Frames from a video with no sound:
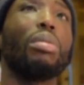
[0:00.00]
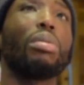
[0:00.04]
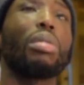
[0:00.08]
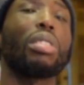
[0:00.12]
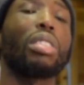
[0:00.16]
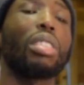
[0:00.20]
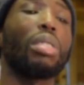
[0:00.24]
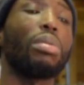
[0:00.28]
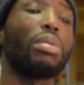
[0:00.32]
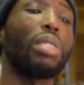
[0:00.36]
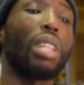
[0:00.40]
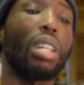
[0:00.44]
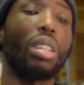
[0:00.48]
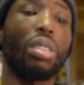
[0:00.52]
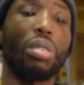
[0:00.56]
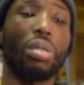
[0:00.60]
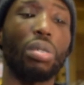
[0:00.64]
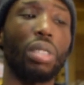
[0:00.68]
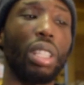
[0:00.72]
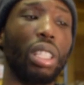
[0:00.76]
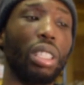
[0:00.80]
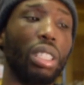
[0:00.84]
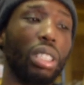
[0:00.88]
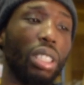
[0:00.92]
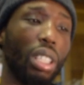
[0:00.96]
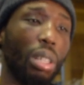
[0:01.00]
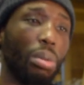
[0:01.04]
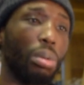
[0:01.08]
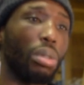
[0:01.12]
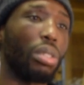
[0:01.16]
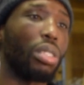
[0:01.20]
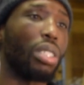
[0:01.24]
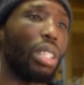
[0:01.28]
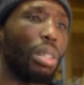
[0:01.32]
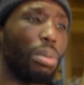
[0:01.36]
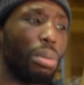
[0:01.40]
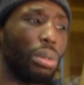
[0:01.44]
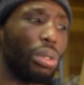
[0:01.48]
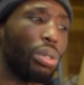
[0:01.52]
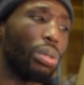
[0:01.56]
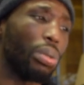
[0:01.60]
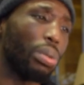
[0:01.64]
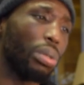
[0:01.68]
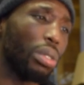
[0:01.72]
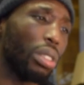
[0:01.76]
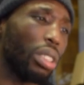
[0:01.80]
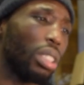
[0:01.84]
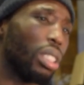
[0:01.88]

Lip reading: Sometimes I go down the double jab and talk to